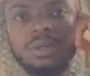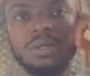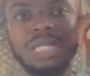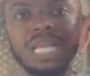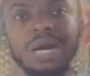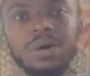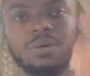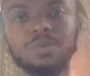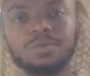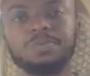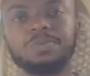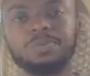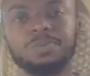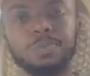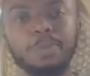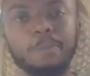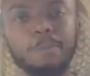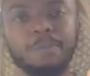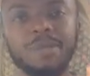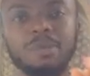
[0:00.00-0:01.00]
Now,
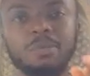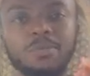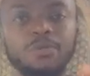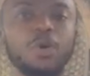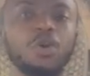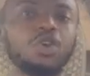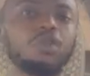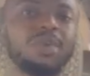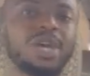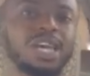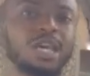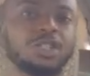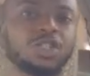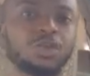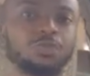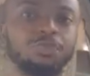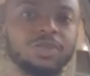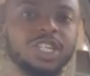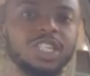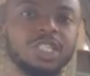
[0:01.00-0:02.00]
before you make a
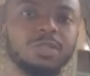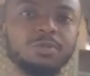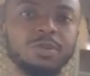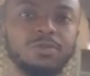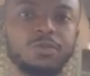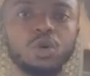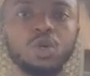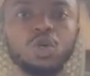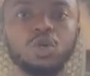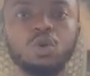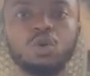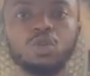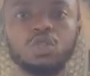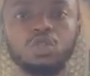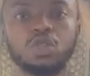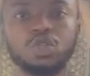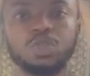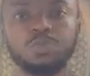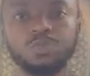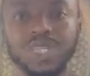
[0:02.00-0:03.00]
speech, before you go
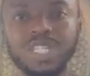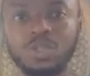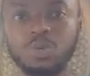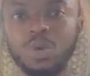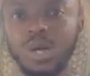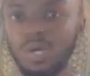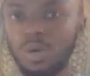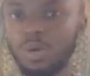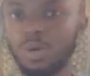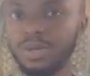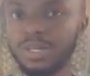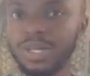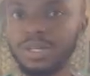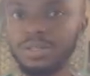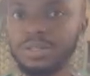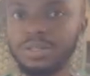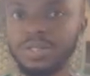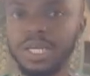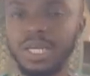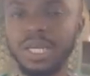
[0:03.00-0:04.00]
to speak to an
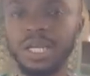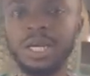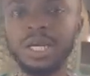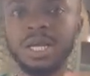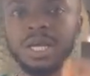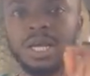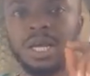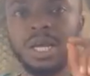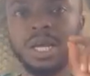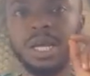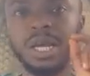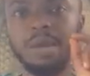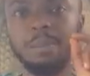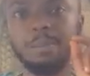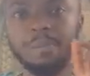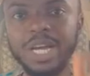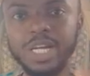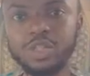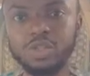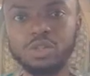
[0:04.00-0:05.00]
audience,
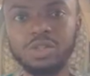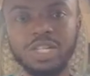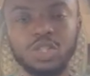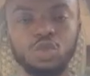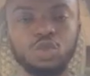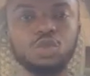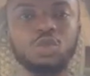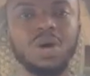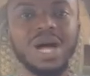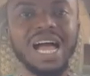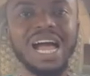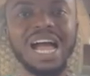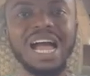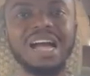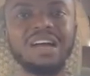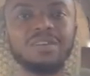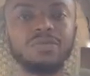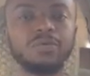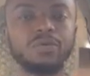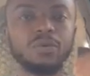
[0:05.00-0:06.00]
make sure that you
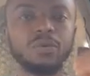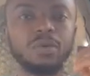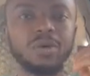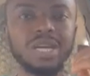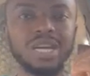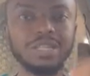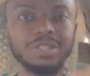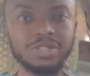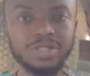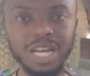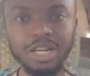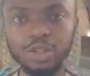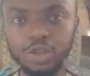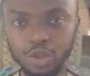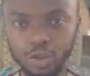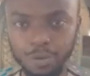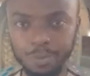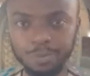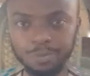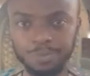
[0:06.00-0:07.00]
have
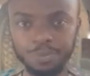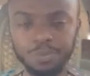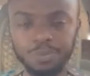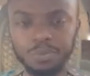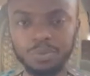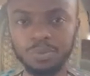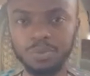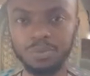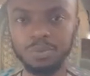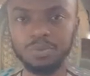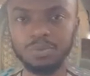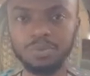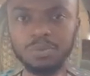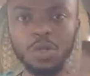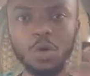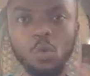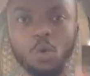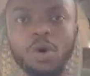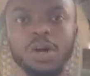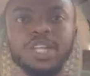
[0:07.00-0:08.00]
intention.
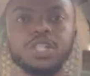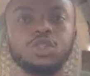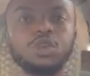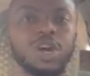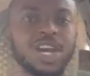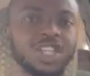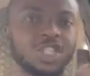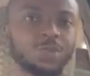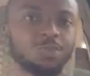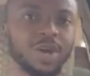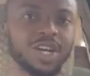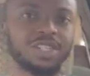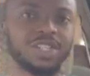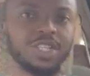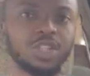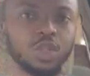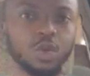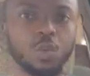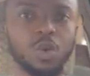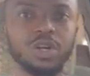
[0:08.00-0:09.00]
What is your
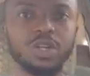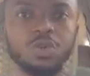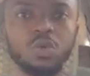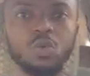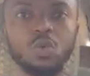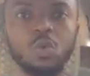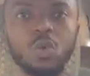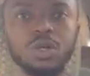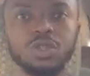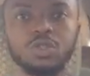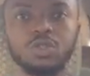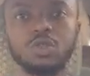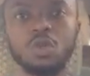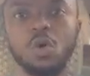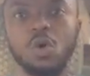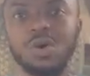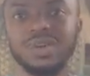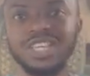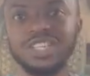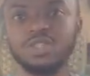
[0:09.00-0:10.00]
expectation? What do you want
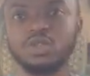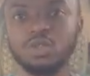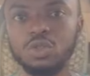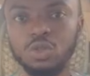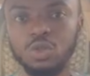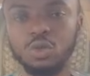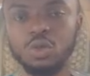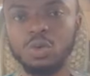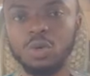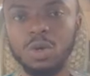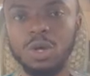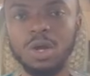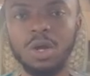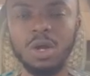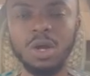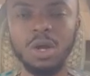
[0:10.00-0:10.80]
your audience to do?